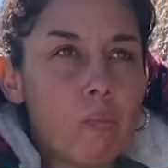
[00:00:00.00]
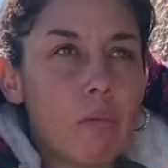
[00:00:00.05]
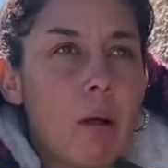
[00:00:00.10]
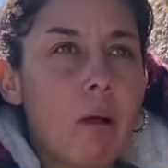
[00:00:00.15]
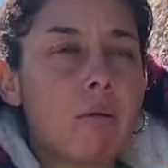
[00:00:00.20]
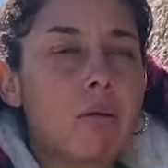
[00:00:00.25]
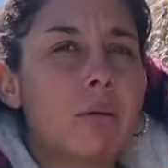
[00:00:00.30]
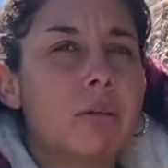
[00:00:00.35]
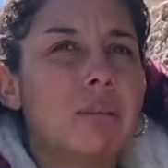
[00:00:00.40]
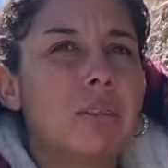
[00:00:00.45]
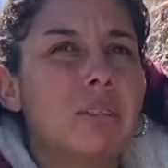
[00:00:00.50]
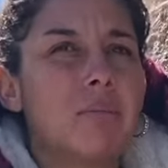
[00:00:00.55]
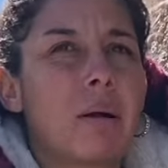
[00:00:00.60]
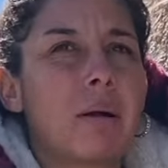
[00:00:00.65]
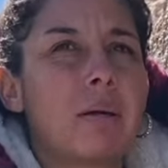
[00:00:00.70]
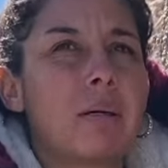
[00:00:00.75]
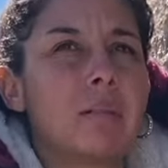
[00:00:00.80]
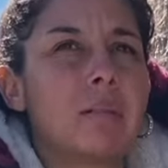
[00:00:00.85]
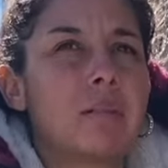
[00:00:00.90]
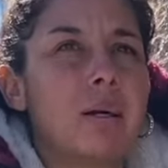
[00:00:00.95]
Of course, it's my
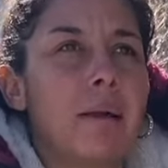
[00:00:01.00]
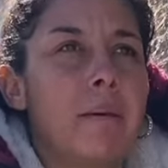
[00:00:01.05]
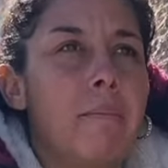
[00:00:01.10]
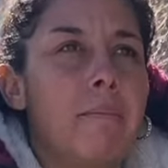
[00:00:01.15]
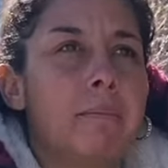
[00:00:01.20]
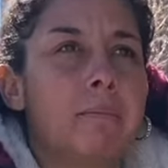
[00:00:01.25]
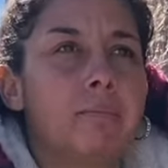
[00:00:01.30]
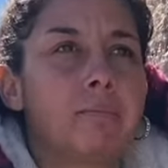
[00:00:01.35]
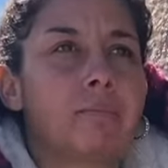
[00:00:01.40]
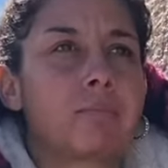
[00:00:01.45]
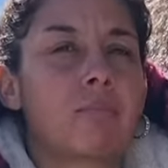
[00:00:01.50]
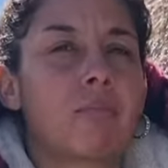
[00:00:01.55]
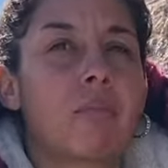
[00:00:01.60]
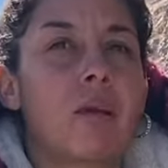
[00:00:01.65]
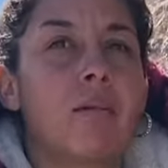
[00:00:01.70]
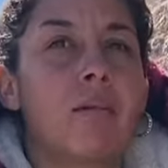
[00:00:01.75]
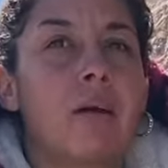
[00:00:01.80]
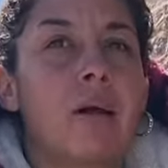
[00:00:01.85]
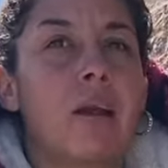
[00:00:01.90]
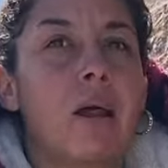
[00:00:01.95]
good side.
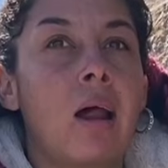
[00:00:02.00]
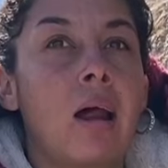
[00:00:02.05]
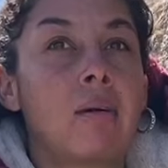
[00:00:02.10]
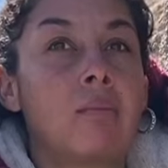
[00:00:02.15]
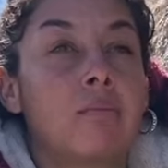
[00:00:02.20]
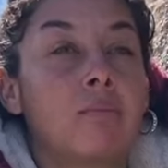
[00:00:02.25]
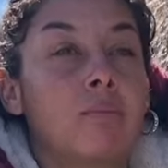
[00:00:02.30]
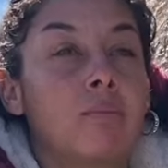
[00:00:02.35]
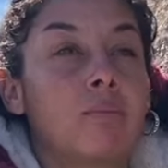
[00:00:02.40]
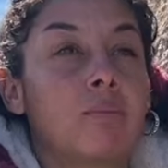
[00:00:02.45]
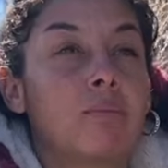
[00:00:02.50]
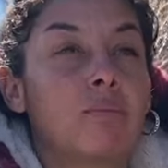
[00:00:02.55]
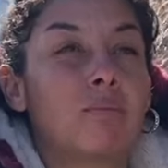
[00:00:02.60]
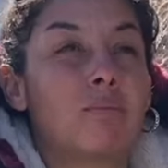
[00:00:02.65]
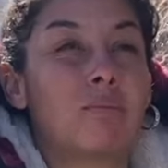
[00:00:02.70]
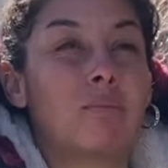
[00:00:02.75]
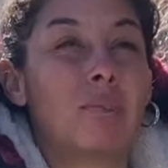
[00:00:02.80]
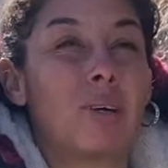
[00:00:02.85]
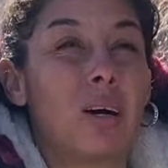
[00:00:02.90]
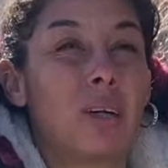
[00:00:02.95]
And then I have
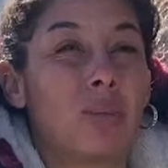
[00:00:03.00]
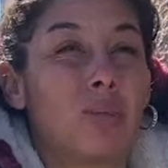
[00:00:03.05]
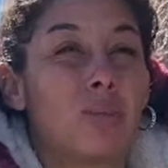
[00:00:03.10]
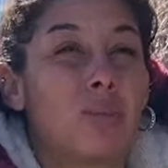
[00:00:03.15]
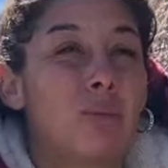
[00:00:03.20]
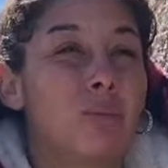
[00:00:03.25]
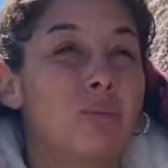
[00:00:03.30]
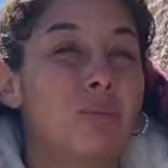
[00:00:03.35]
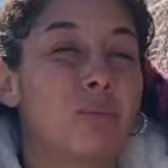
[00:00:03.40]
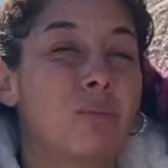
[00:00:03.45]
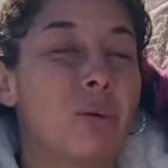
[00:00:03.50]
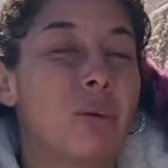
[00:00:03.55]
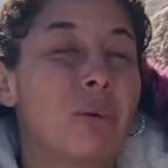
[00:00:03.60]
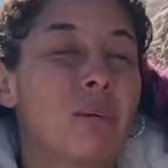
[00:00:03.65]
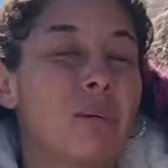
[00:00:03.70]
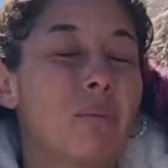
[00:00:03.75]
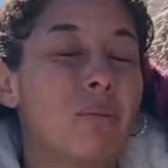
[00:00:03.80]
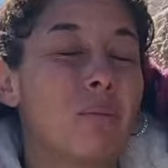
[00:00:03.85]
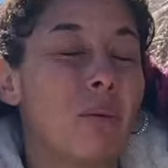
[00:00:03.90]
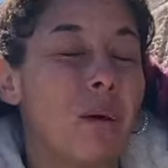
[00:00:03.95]
got to,
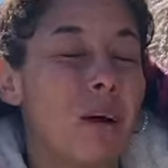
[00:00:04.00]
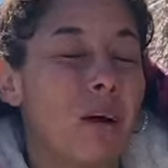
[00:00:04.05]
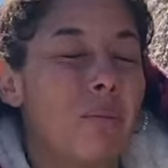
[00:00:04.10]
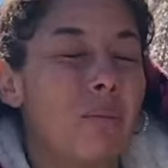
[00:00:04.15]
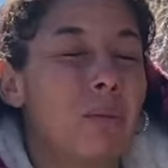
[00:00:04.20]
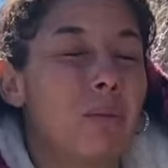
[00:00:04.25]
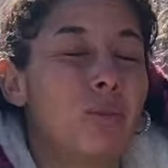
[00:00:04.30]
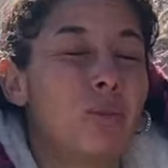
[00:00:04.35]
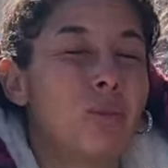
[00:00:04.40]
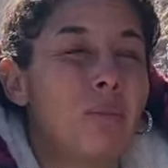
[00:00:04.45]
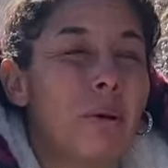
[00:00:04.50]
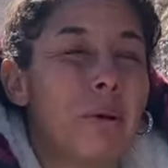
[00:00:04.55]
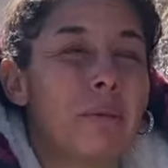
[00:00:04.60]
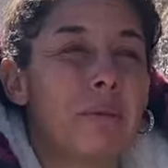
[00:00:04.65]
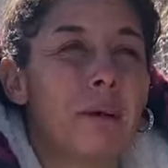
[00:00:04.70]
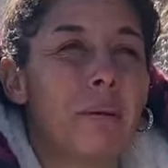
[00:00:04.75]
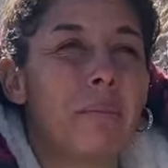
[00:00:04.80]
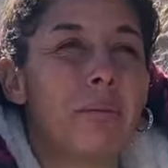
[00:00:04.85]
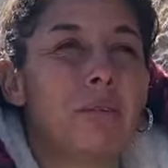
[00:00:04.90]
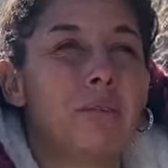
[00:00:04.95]
I've been through brain
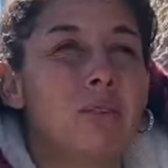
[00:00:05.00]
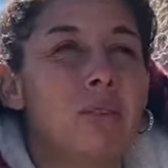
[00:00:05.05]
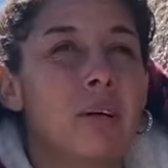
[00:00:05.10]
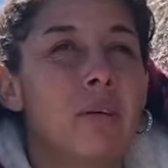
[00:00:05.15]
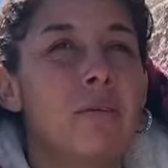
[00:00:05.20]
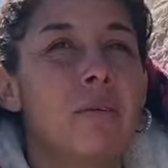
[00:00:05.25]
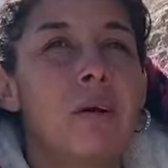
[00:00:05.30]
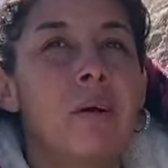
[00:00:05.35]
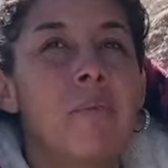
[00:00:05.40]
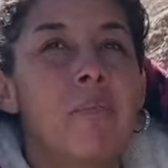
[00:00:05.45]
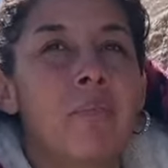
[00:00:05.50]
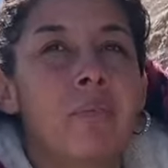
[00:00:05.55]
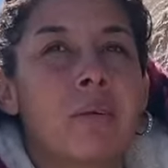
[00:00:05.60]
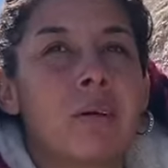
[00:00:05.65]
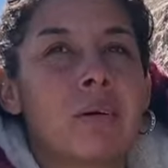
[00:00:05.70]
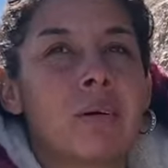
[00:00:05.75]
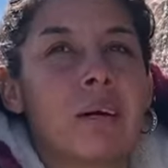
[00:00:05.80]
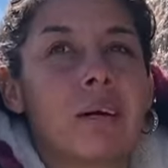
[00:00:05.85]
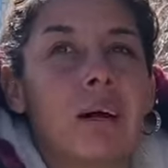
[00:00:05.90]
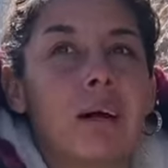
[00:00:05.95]
damage and stuff.
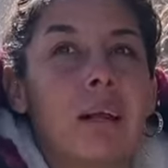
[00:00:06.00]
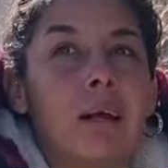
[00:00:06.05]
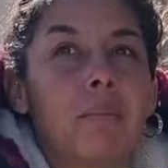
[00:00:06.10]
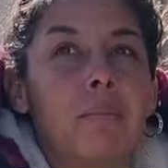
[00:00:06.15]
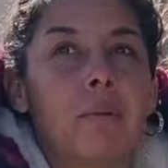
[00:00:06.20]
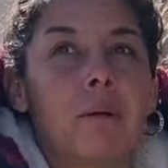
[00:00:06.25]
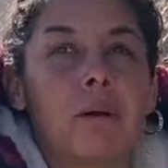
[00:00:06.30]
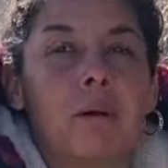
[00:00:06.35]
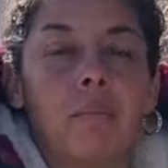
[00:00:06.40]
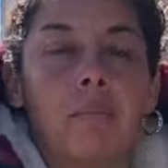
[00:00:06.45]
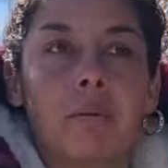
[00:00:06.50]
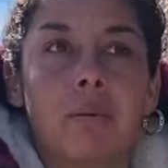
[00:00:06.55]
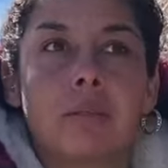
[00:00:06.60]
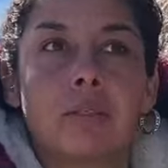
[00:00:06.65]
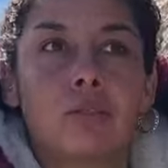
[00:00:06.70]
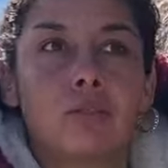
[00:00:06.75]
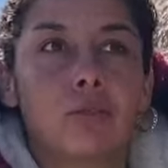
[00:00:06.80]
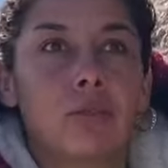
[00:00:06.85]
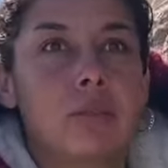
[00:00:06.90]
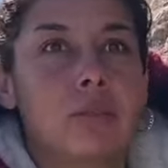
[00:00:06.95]
I got like beaten up on the
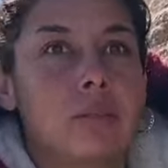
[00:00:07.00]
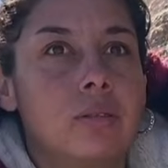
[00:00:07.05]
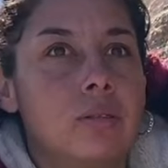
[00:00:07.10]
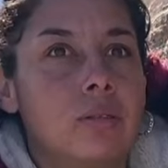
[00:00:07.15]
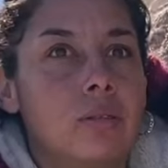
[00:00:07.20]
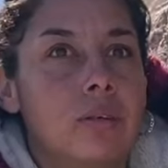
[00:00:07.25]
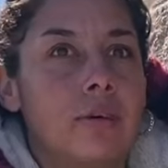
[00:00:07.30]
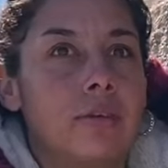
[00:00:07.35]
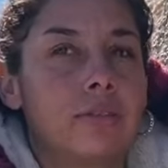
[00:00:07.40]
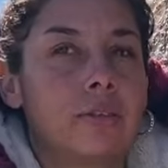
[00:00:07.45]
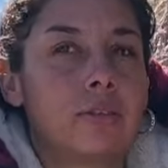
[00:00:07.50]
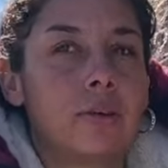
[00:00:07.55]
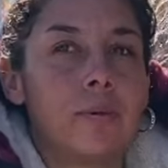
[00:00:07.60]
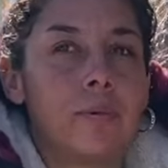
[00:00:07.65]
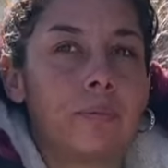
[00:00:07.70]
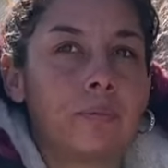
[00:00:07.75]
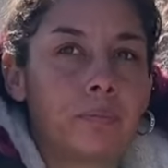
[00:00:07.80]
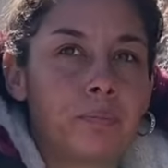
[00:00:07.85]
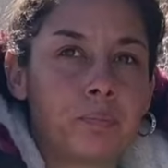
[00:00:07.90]
streets and stuff, so.